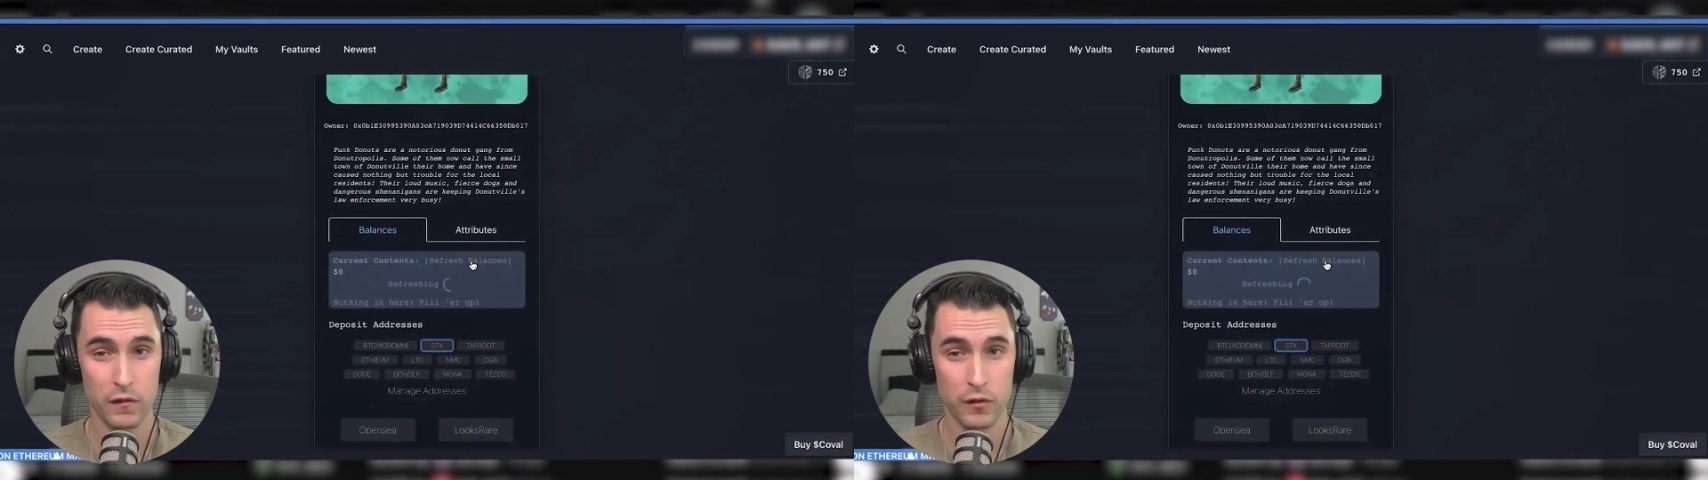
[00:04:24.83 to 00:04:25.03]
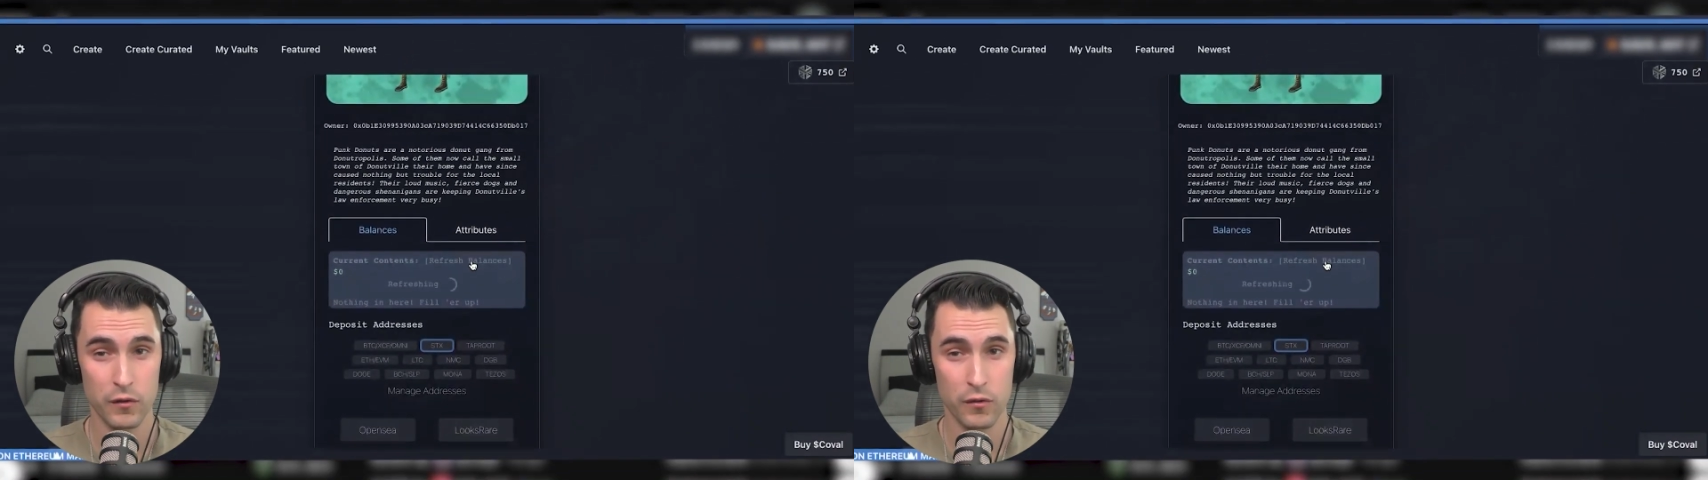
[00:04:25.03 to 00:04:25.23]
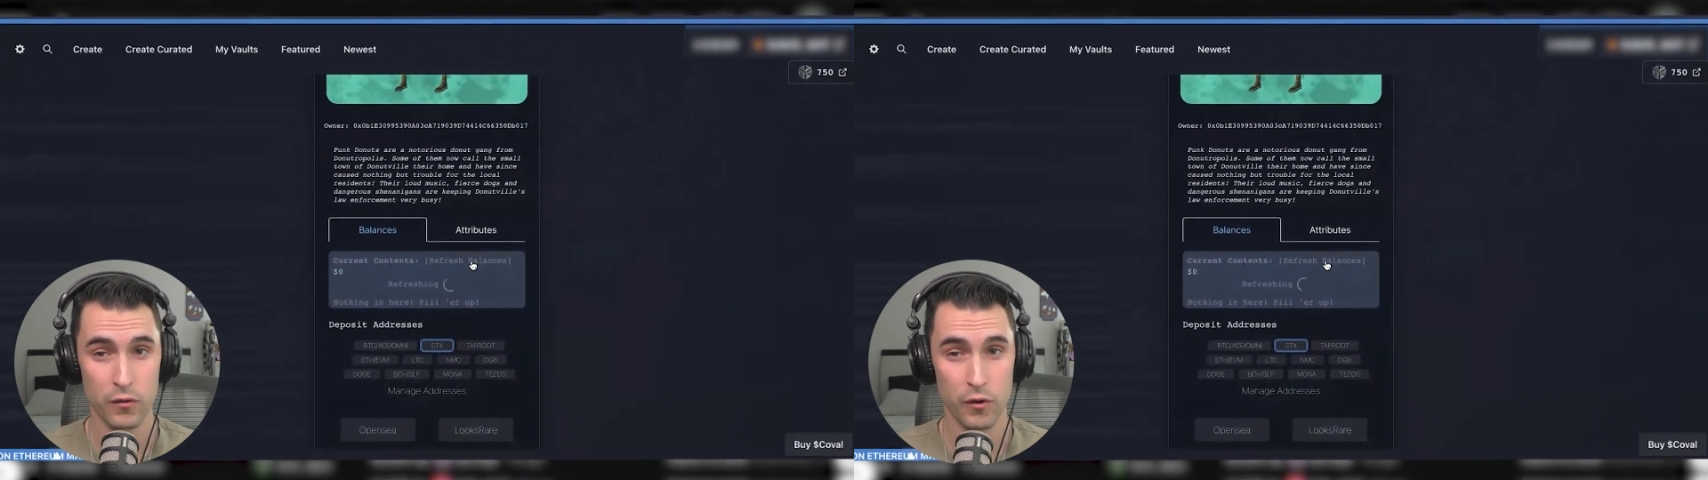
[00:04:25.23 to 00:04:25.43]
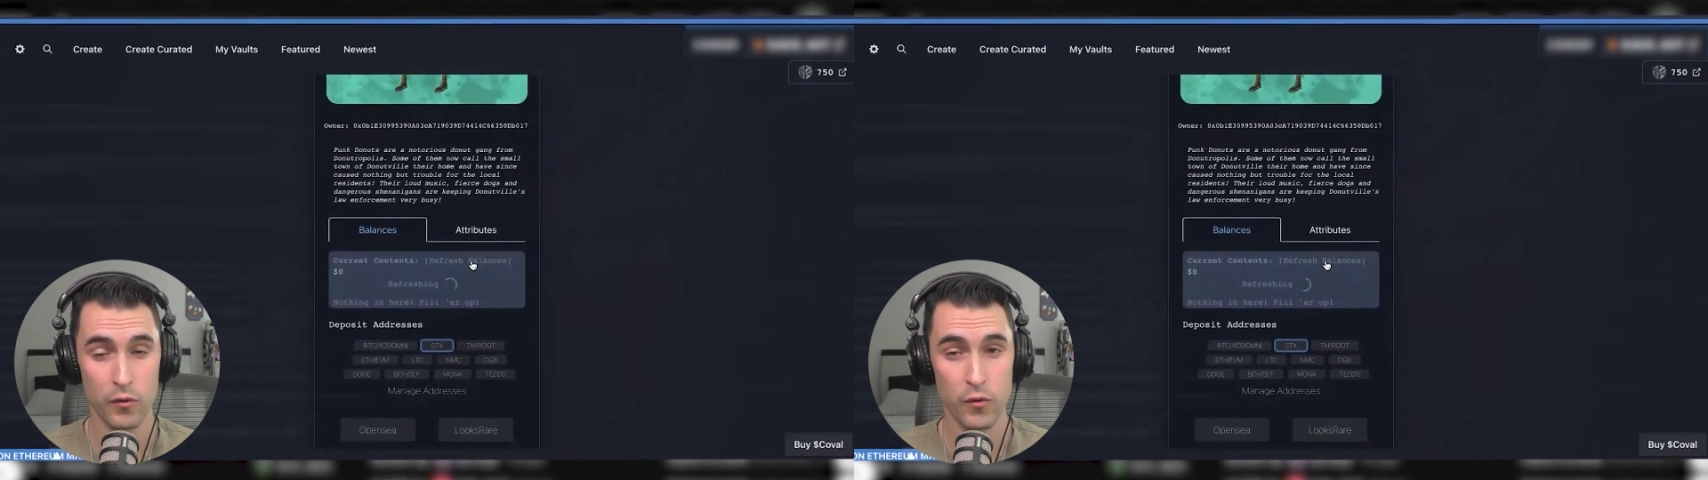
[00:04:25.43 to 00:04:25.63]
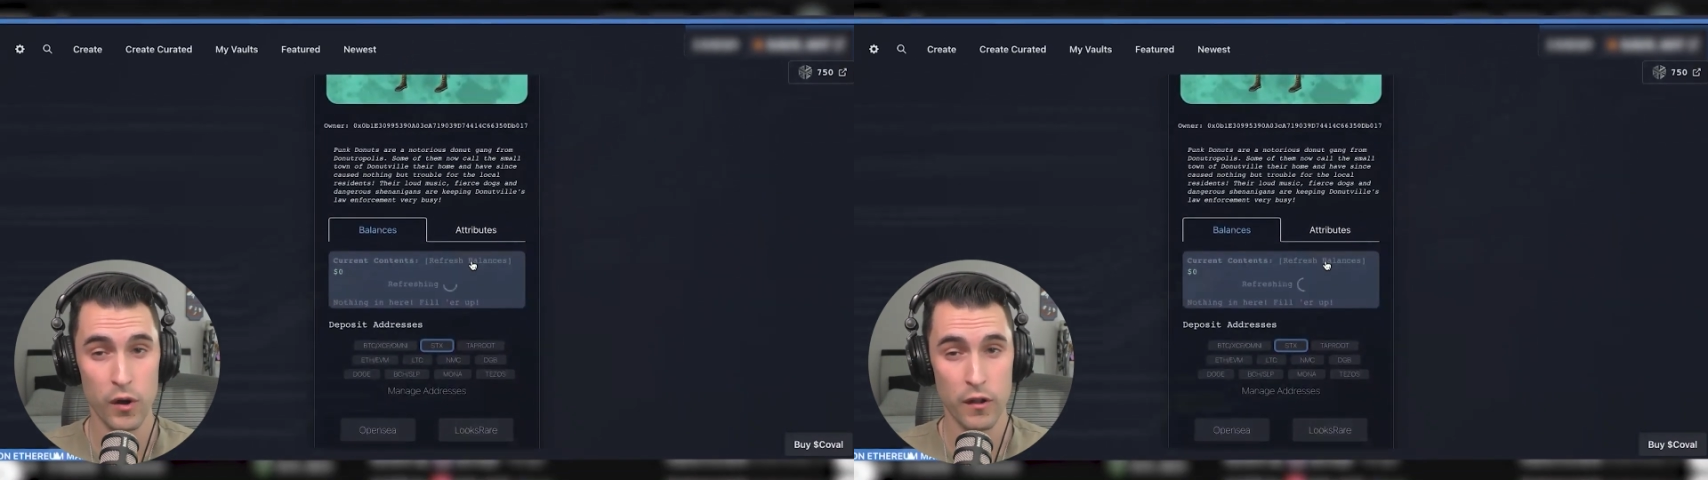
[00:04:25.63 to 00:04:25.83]
or
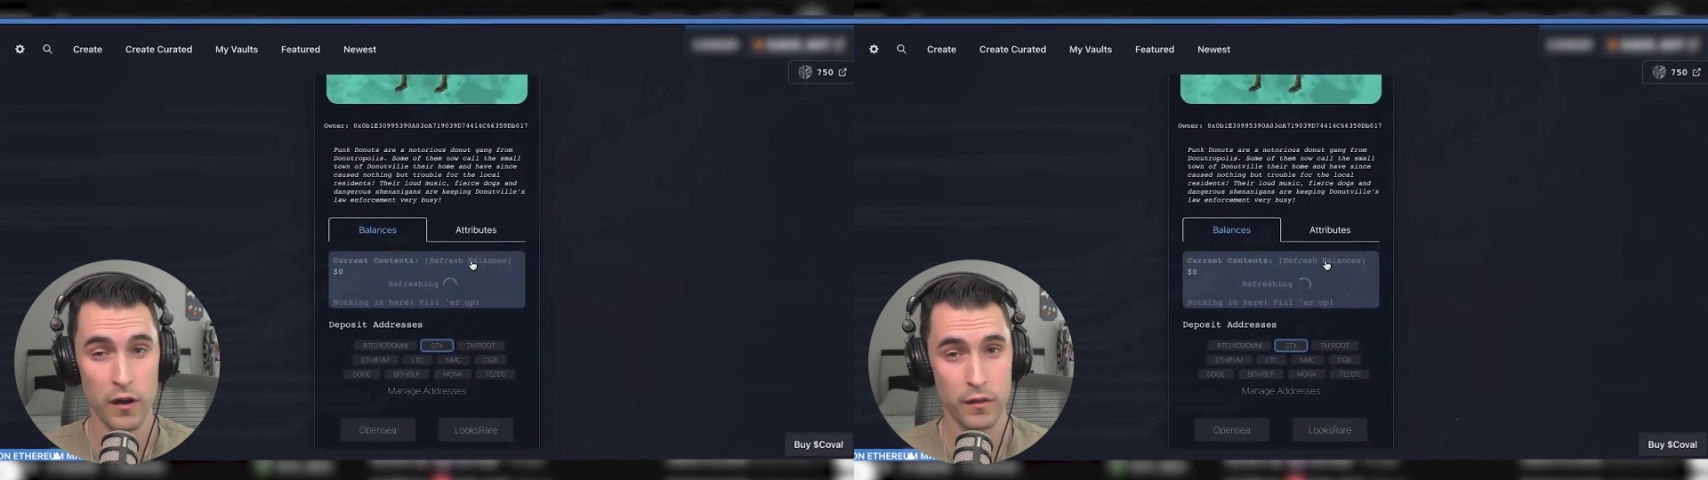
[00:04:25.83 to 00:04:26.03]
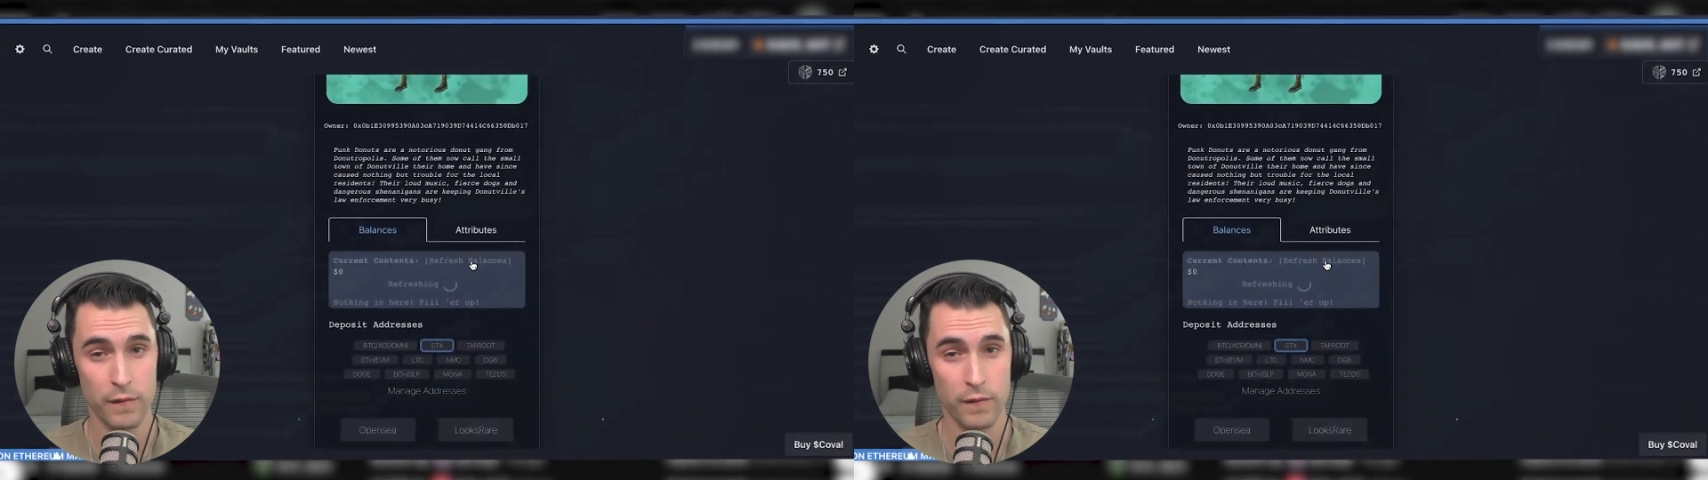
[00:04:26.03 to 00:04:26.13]
when you unlock the